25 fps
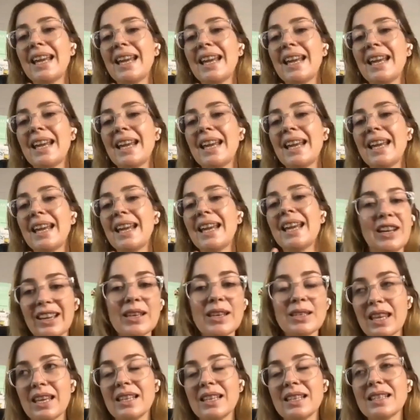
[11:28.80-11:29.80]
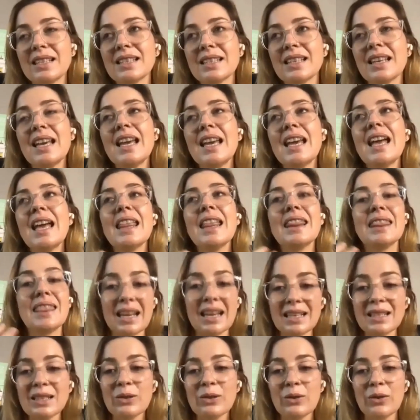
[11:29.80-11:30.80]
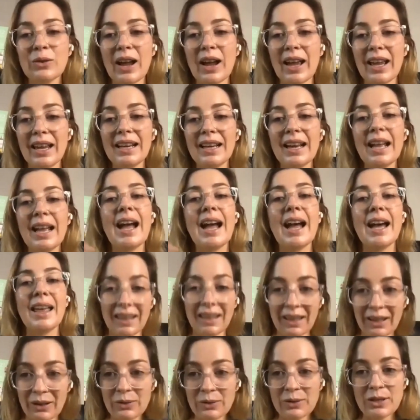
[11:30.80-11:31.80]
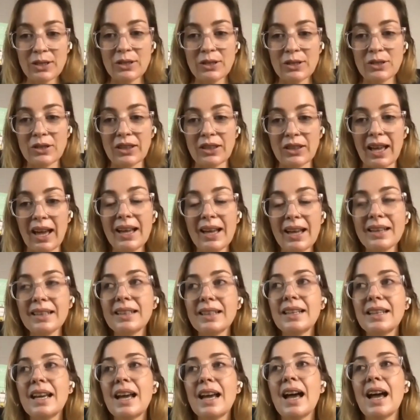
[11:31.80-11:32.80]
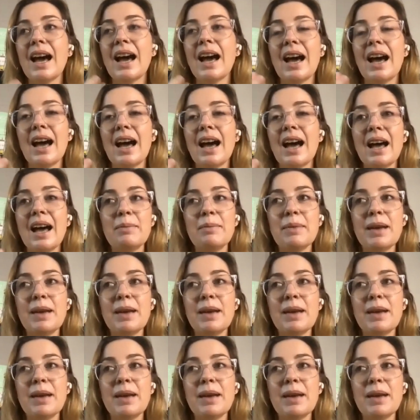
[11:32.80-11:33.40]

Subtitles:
you need all these sorts of things. That's great. How the hell do you do that?